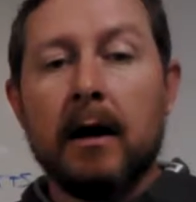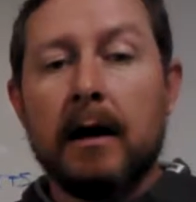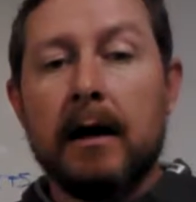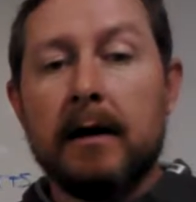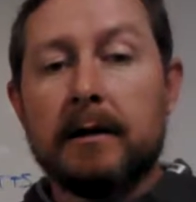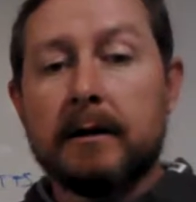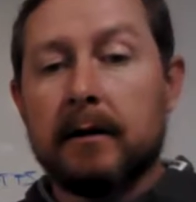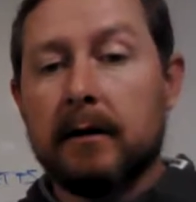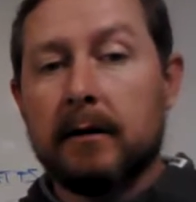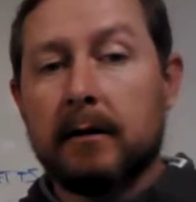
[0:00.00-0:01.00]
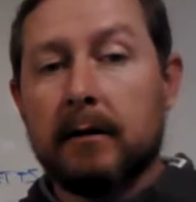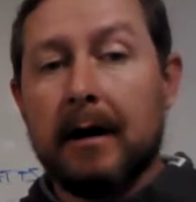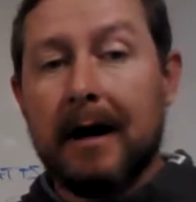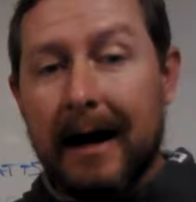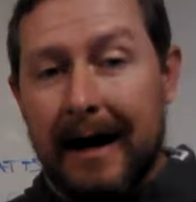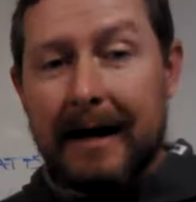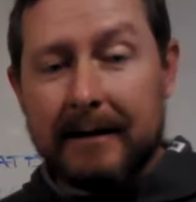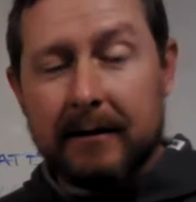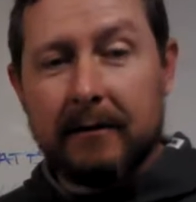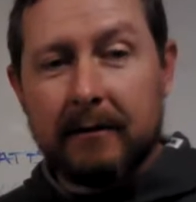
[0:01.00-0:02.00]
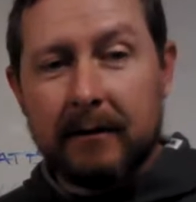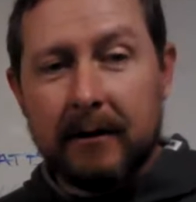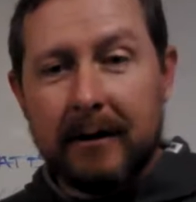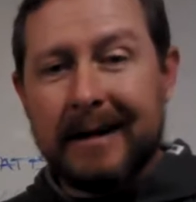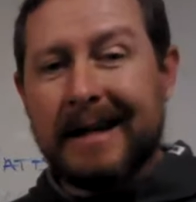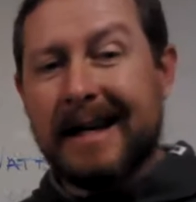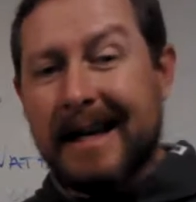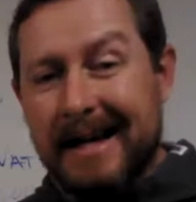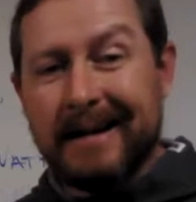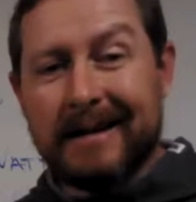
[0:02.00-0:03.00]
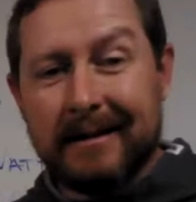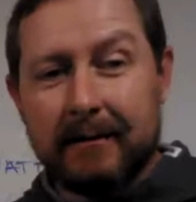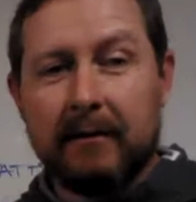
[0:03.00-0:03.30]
is hot, heat.